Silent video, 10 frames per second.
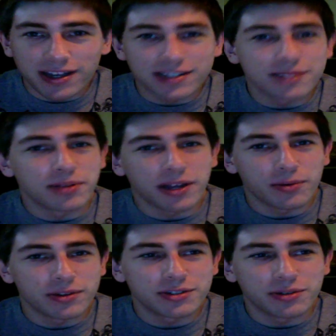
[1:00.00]
I did play
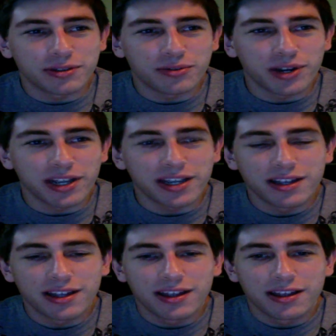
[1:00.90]
1, 2, and 3,
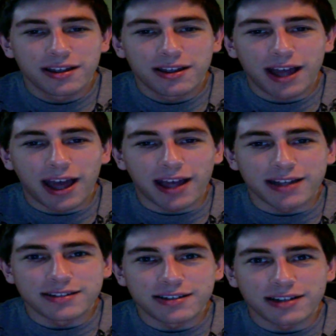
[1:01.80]

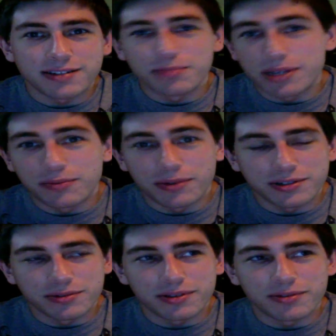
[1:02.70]
and I did beat 1,
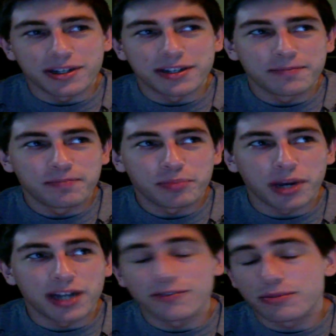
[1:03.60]
2, and 3, but I
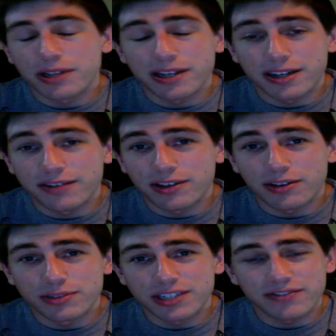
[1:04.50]
never played any of the other
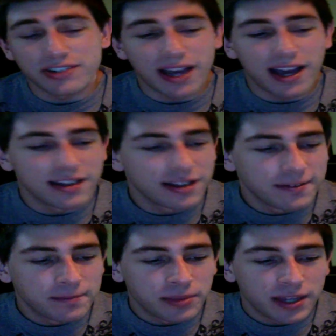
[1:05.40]
ones after that.
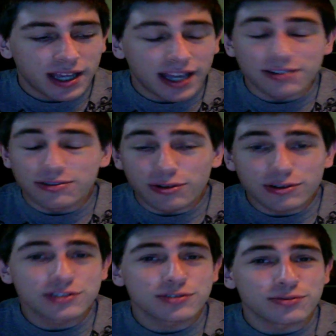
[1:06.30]
It
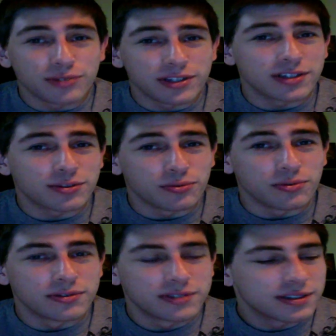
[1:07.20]
looks really
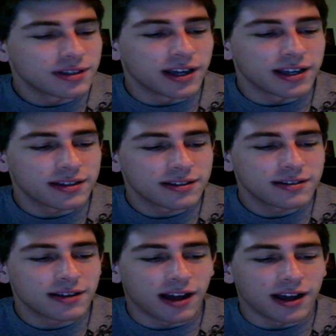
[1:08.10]
cool. Like
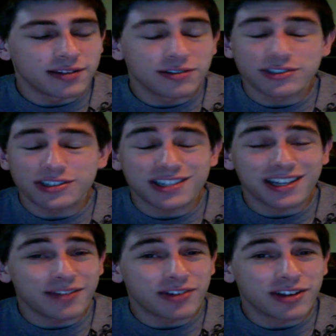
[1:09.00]
it looks just like
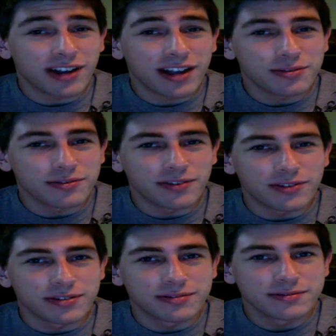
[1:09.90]
every other Halo we've
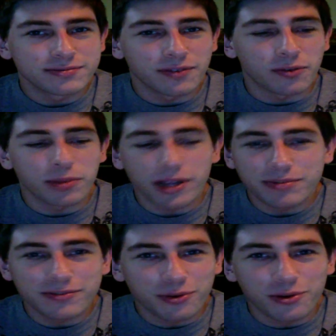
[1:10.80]
ever played
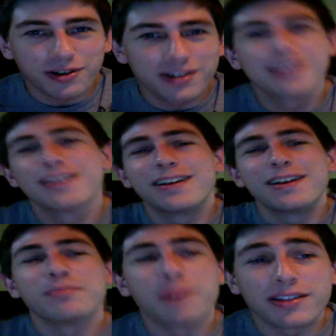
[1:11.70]
before,
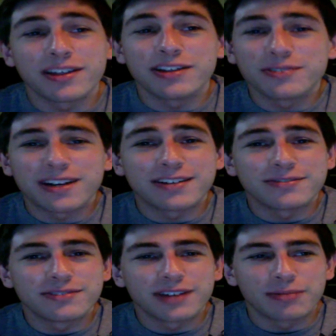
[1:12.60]
but they do have,
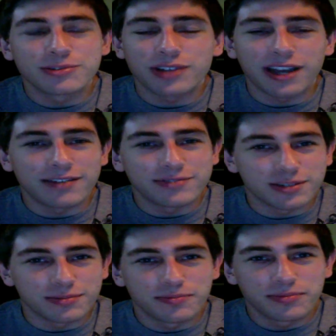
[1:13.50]
I'm sure they have
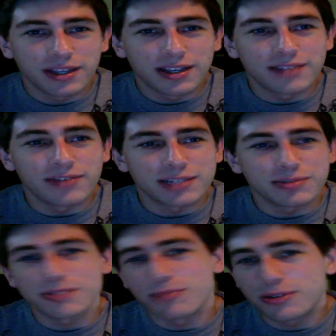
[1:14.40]
some
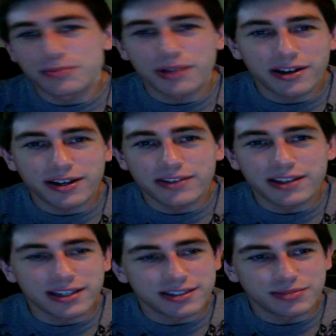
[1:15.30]
advancements to multiplayer and
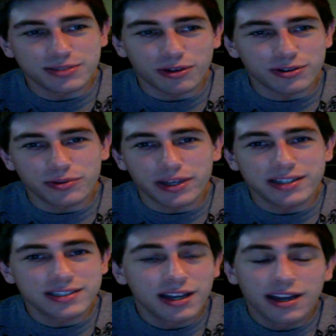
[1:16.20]
everything, some small
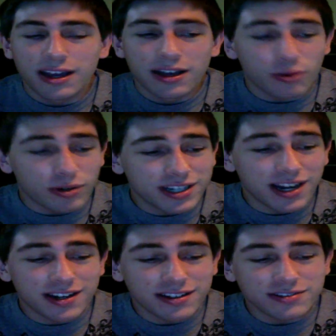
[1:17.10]
tweaks.
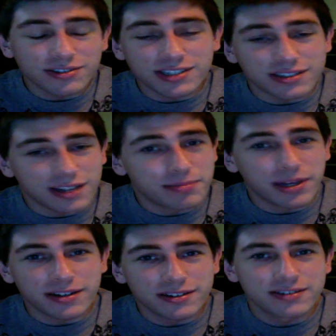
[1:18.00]
Cortana looks a lot
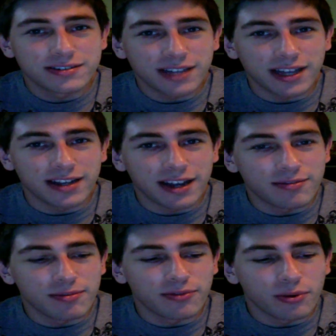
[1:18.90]
better than ever
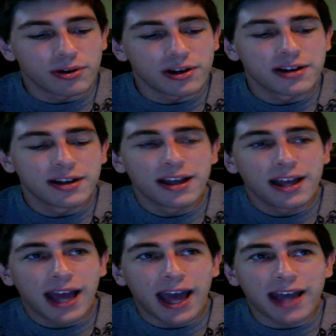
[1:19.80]
before,
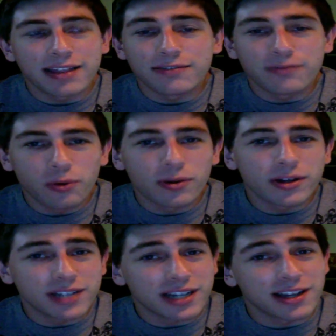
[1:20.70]
and the Forerunner
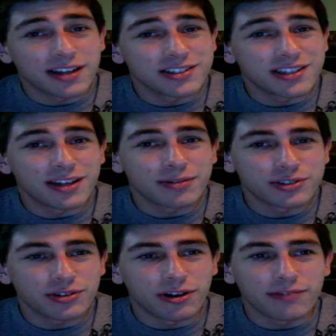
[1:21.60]
technology that they were
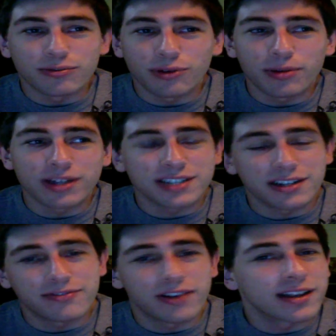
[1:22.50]
showing off, the robots that you're
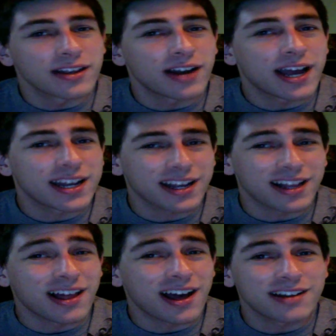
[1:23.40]
fighting, they're adding a
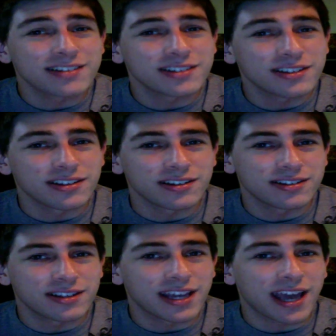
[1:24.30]
lot to
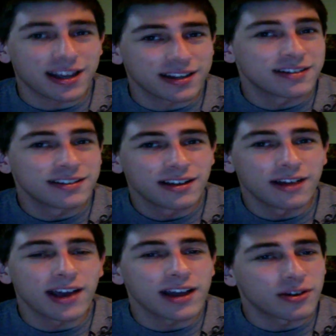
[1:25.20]
the canon of
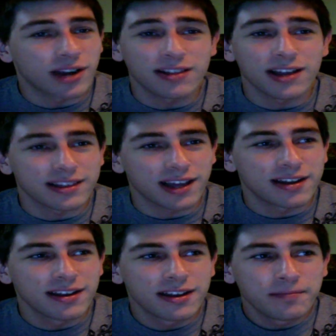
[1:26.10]
Halo, and I like that.
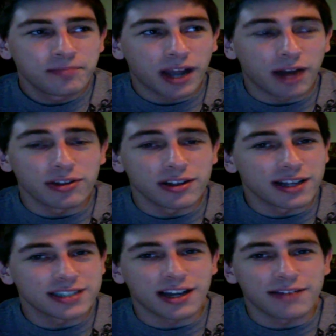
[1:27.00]
I really like
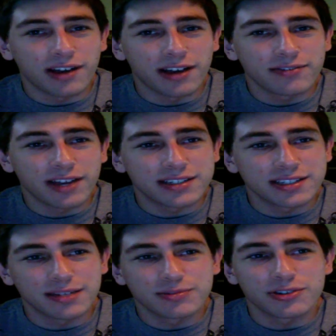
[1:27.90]
sci-fi and fantasy,
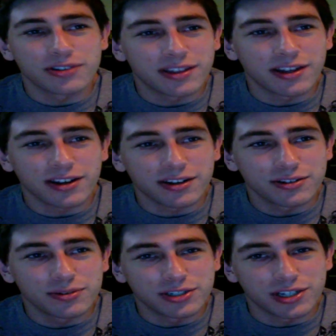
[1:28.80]
and I'm sure that they're going to
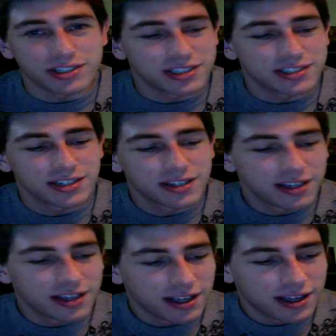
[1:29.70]
do it justice.
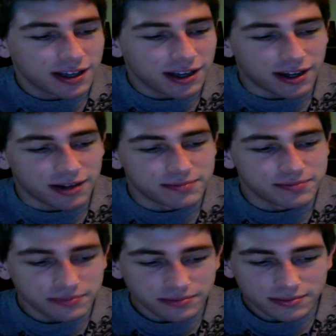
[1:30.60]

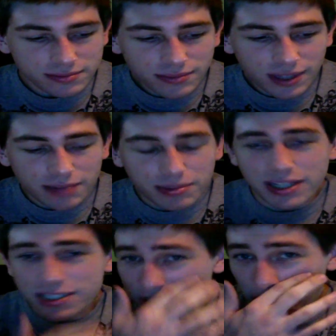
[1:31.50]
But
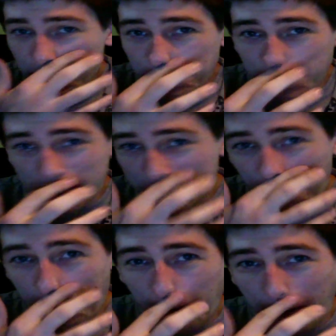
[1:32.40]
they started big,
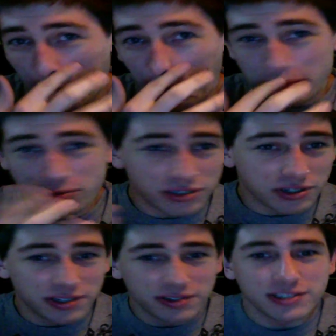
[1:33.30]
which was
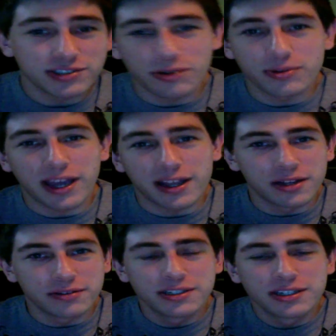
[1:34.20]
good. They started with
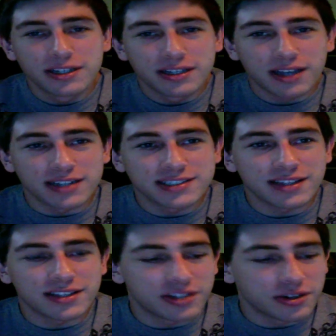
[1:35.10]
Halo, kind of set
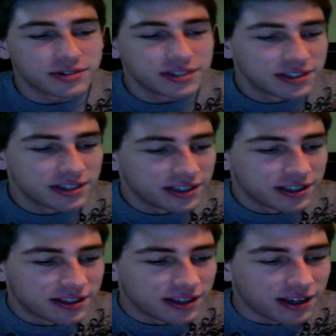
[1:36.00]
the tone,
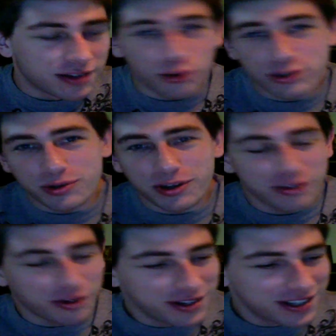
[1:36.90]
or so I
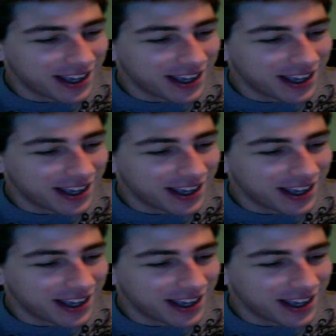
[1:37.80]
thought.